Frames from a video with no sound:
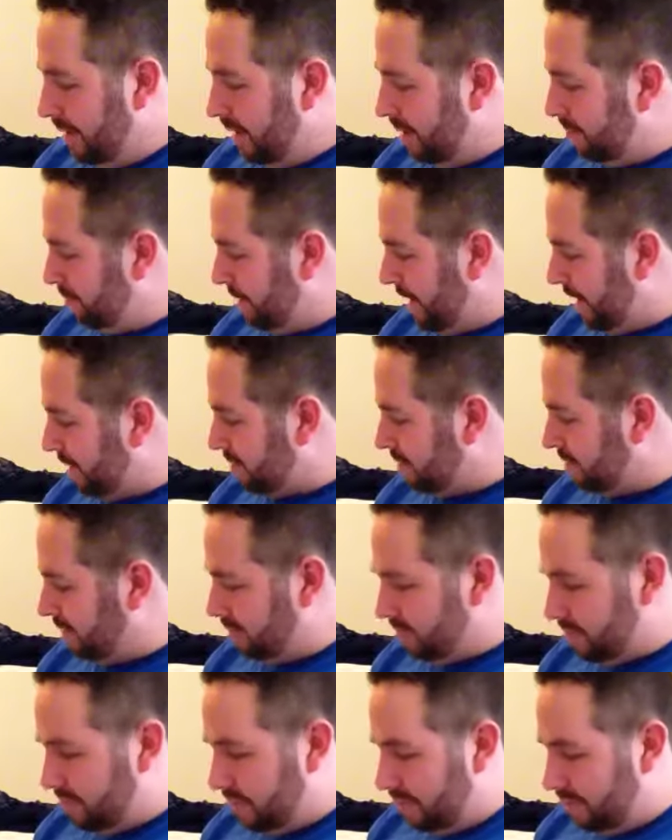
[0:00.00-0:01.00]
"And back
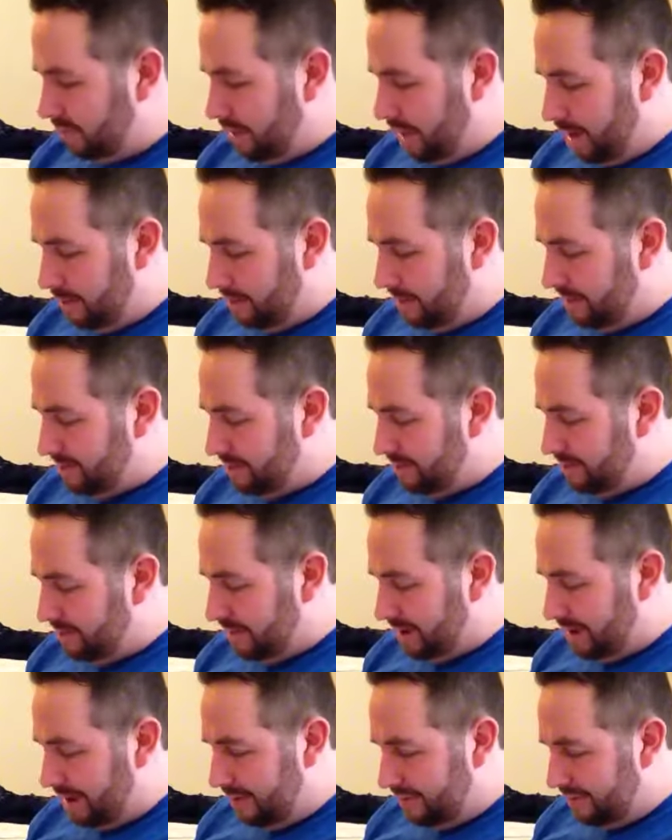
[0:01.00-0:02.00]
so soon. How much did
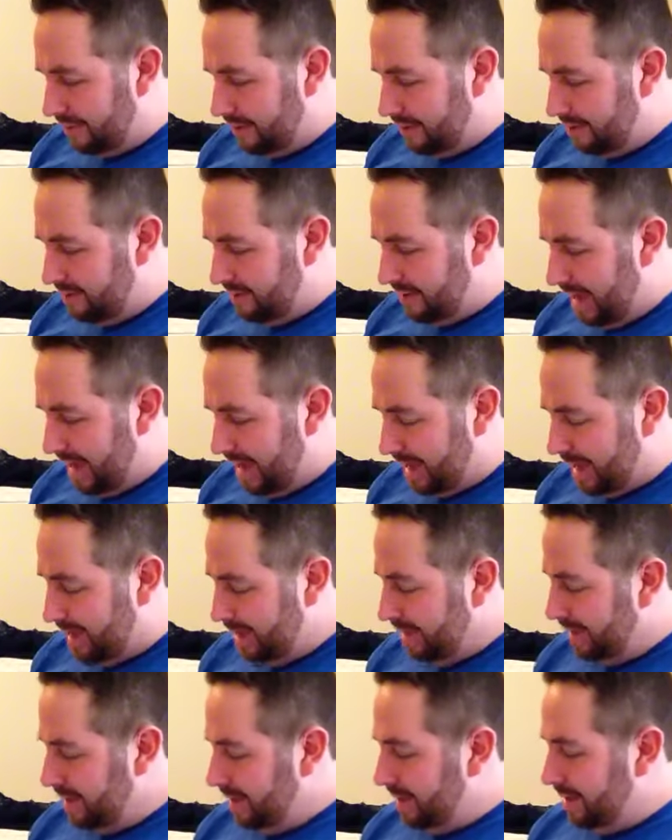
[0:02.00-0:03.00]
you get for her, Jack?"
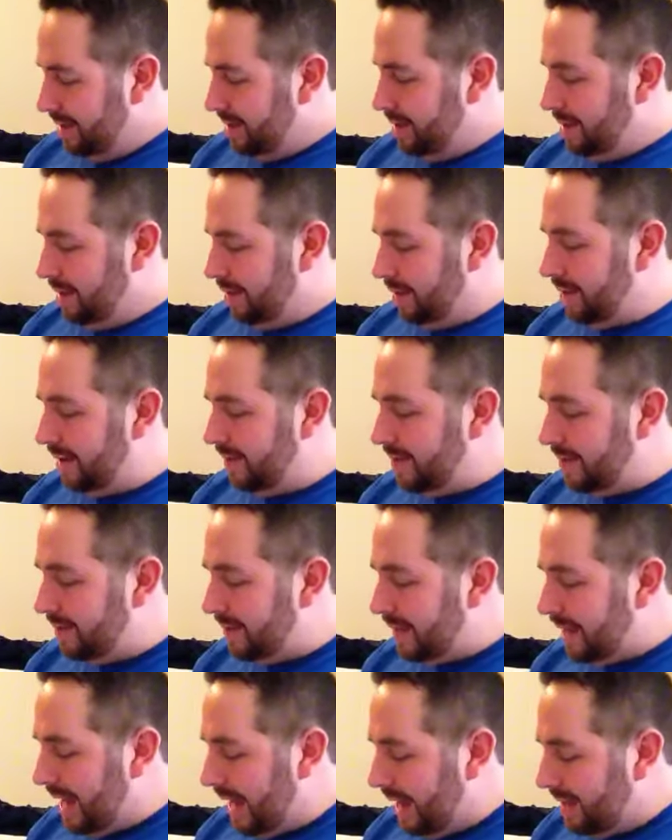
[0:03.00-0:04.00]
"I'll give you
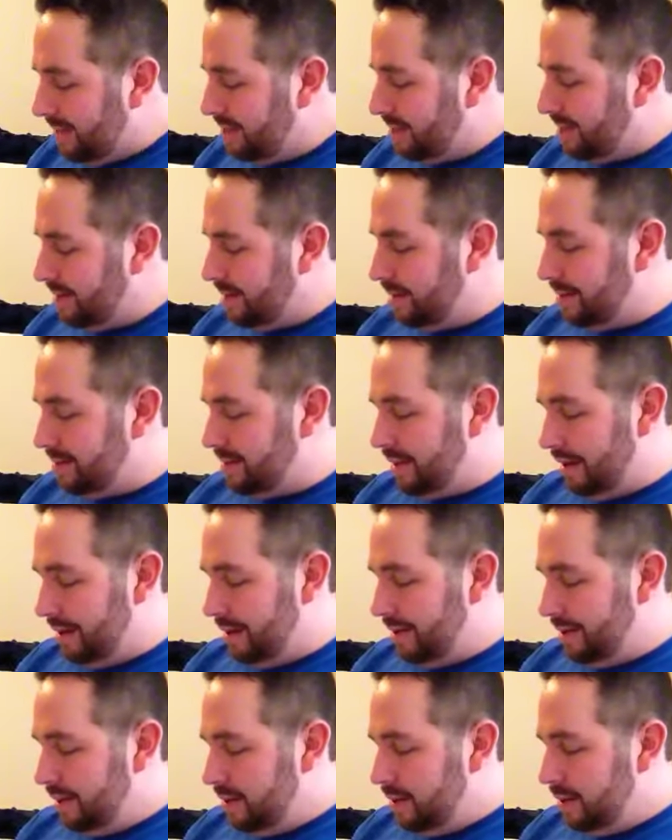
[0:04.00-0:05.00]
a guess," he said.
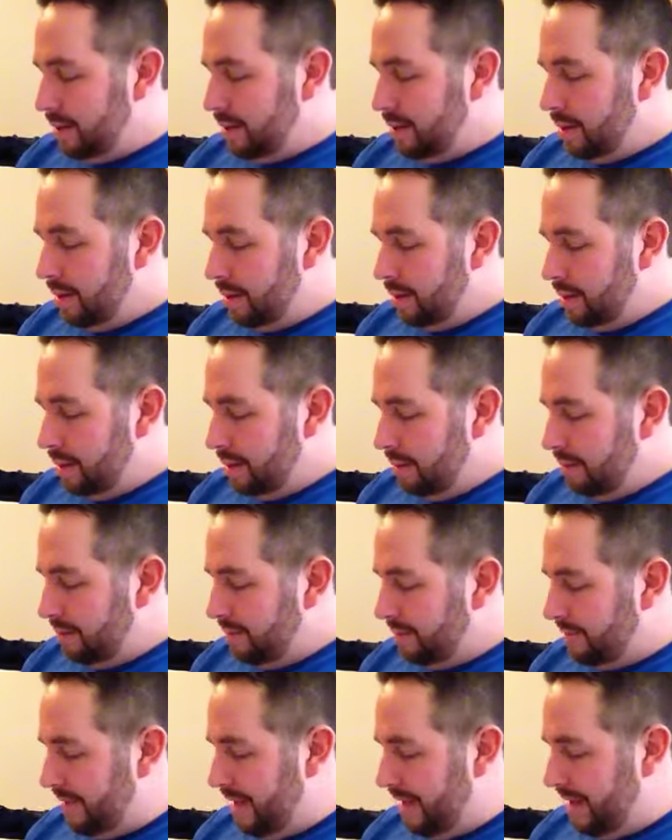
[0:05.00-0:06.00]

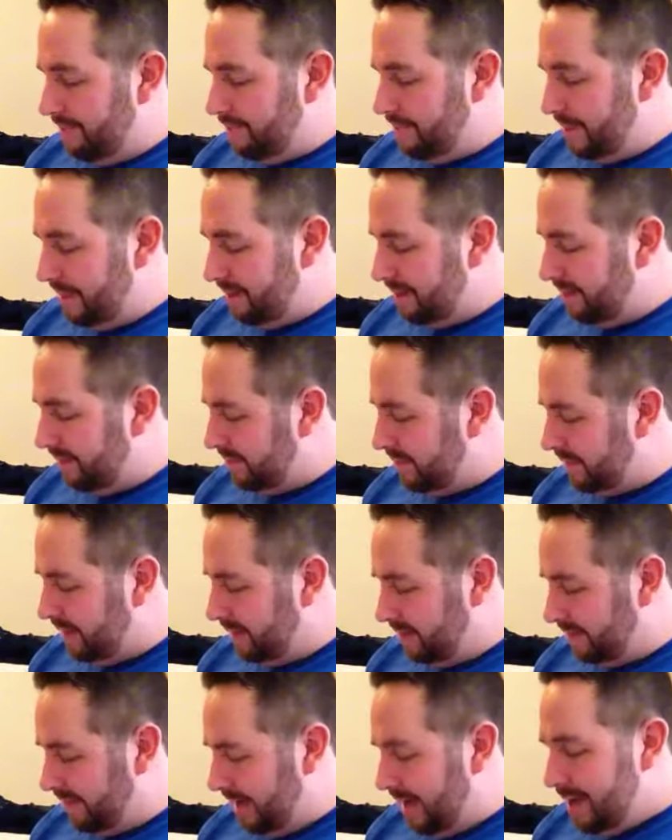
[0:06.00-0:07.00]
5 bits of
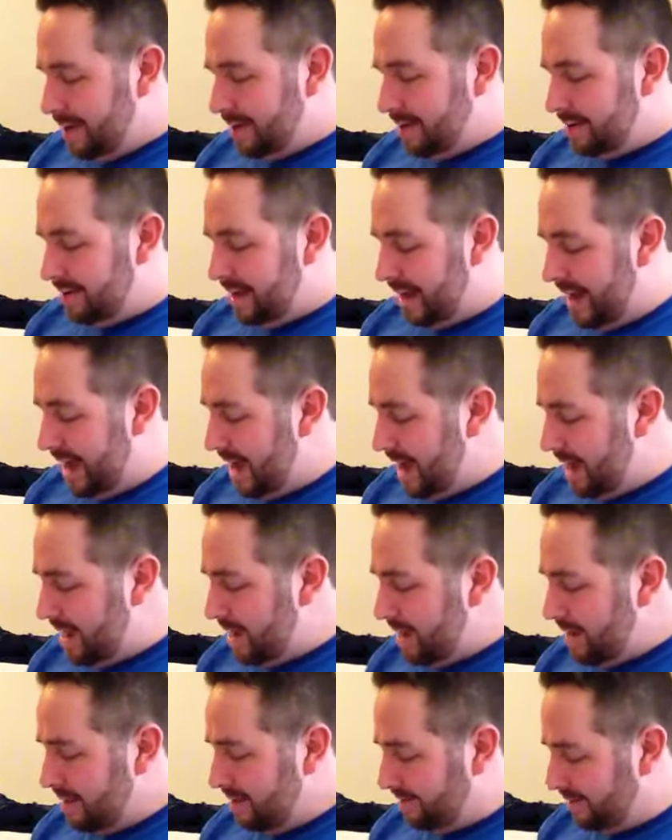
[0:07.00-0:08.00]
silver?
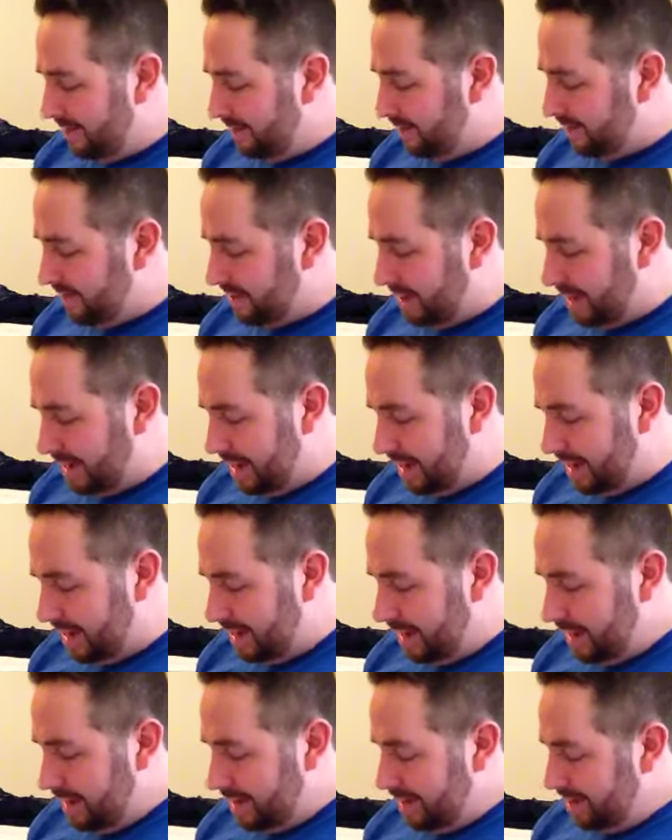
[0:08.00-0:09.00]
10?
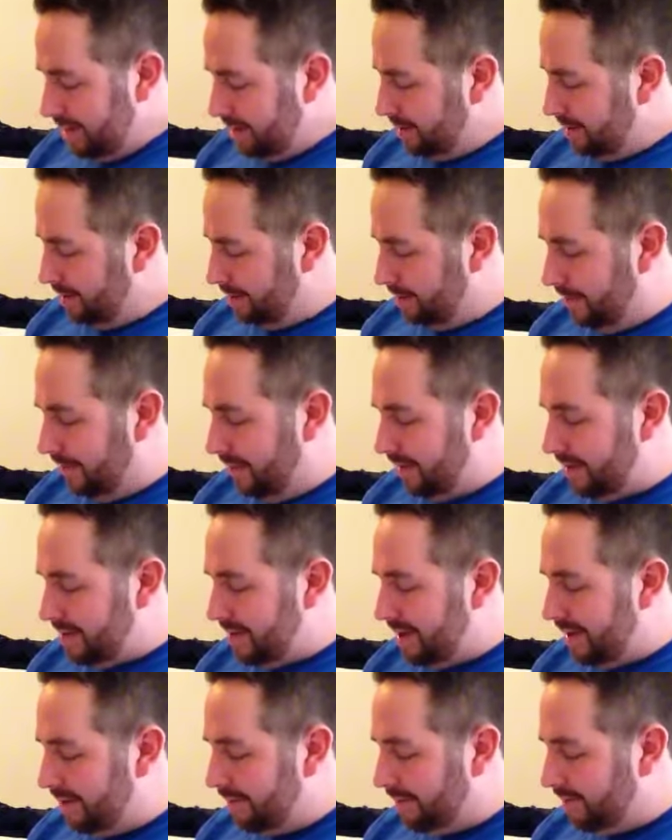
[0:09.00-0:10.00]
15? Your boy's
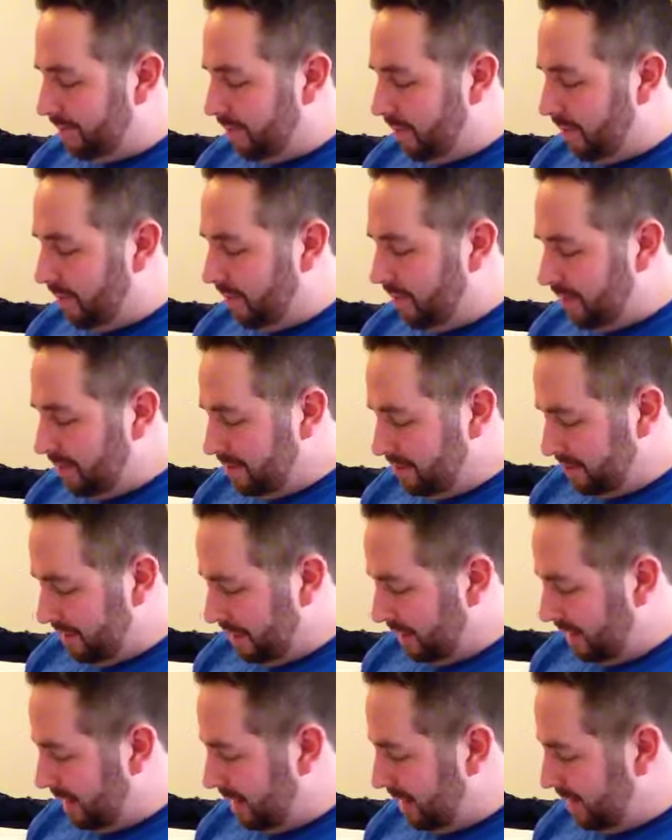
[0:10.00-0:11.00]
no fool,"
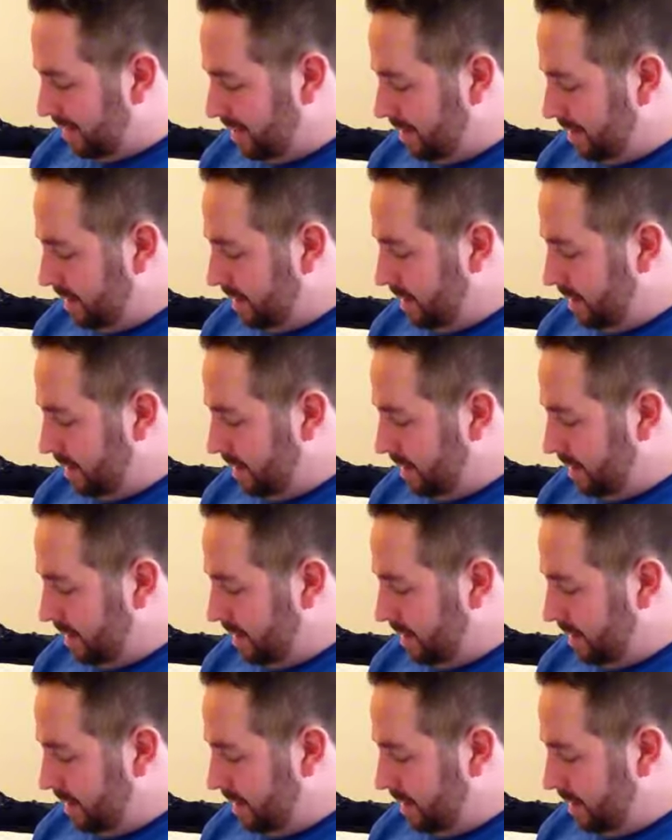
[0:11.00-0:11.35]
said he.